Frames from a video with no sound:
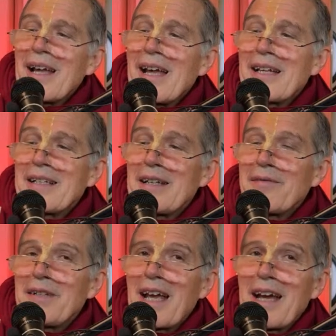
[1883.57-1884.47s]
And if
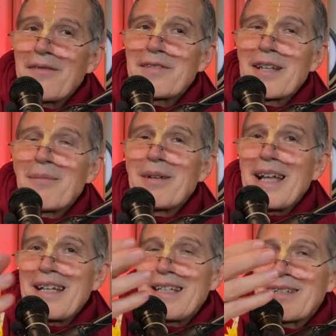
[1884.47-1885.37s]
we have some
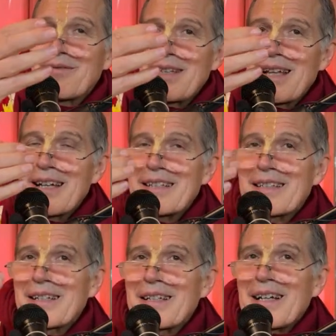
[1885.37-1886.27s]
ladies with
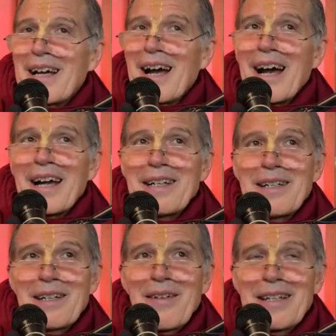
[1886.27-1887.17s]
us, I
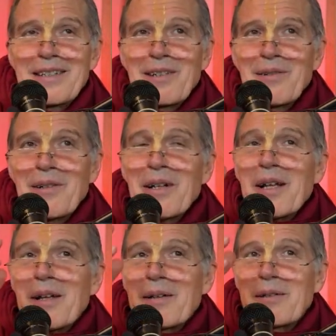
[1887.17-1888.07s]
request you
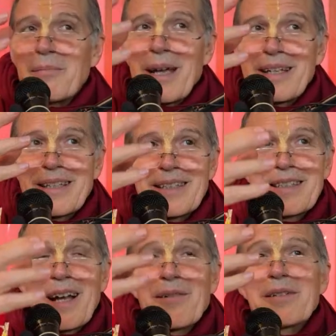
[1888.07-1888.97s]
to make this
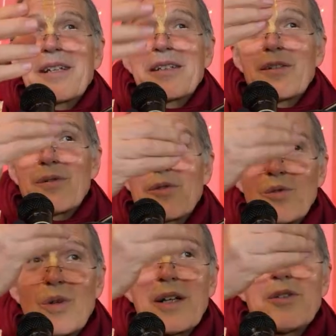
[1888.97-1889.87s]
sound. Those
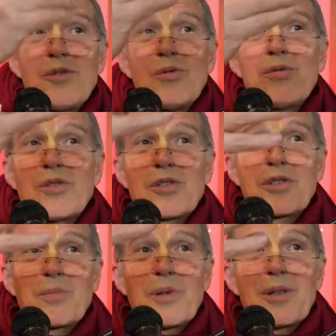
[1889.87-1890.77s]
who are new to
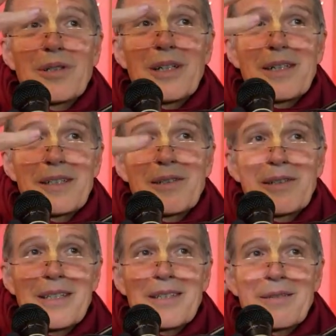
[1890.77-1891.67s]
Spurta, to
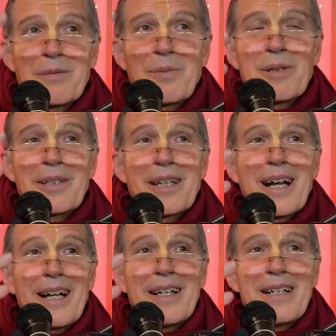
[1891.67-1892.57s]
this Spurta
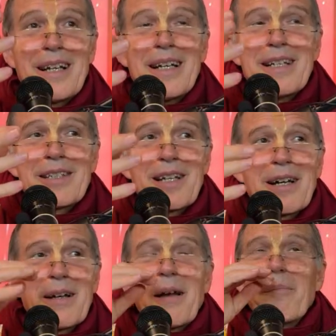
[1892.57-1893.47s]
culture,
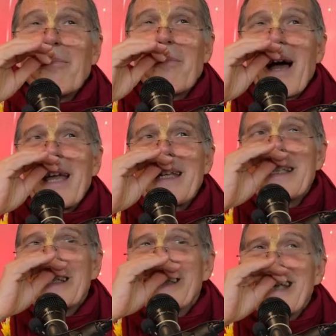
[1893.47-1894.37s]

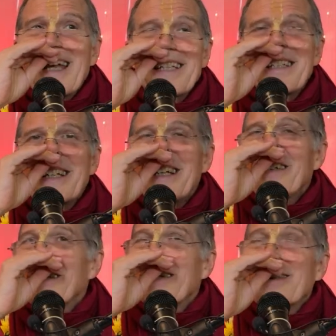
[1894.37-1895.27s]
might get
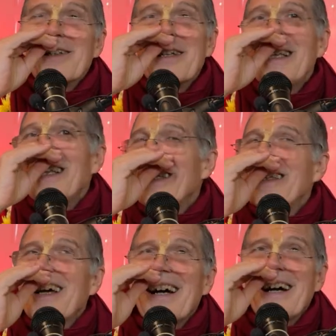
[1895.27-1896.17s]
a thrill in
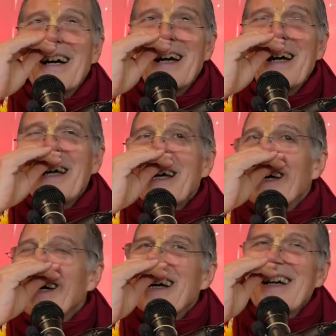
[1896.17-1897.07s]
their
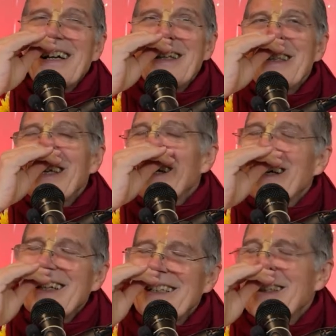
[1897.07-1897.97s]
Uh, in their
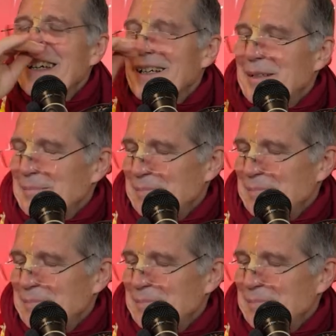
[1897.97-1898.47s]
in their